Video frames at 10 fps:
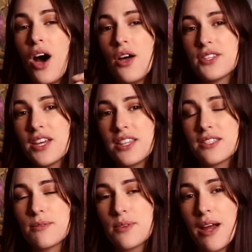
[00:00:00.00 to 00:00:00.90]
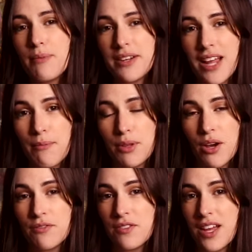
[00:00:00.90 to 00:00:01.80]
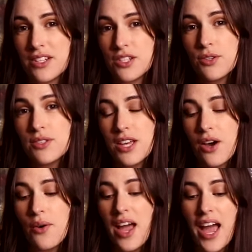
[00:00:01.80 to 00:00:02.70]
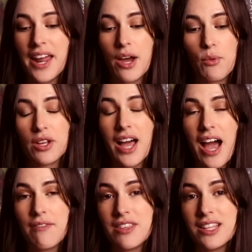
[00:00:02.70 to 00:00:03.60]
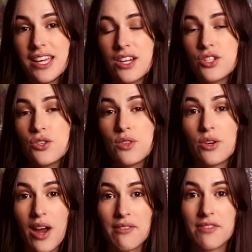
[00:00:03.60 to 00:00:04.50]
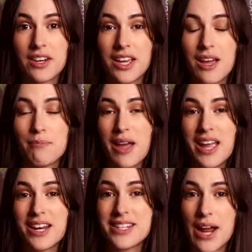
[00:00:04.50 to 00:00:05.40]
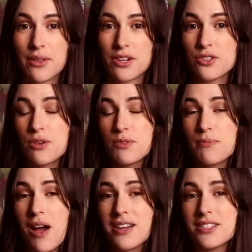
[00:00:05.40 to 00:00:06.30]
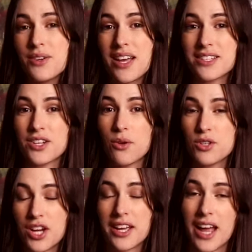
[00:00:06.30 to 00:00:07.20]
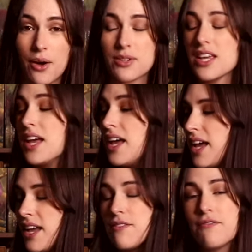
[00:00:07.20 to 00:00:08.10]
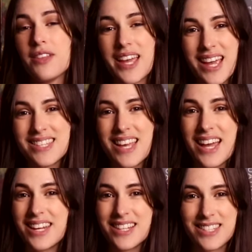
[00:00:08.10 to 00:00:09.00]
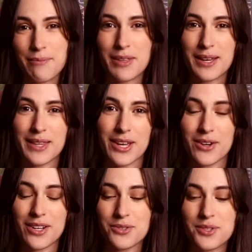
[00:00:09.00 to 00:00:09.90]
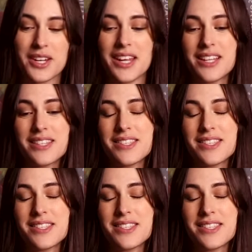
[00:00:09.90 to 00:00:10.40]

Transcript: Also hit that subscribe button down below if you've yet to do so, and I will have the link to the crowdfunding campaign down in the description box so you guys can go check it out if, like I said, it's something that you're interested in.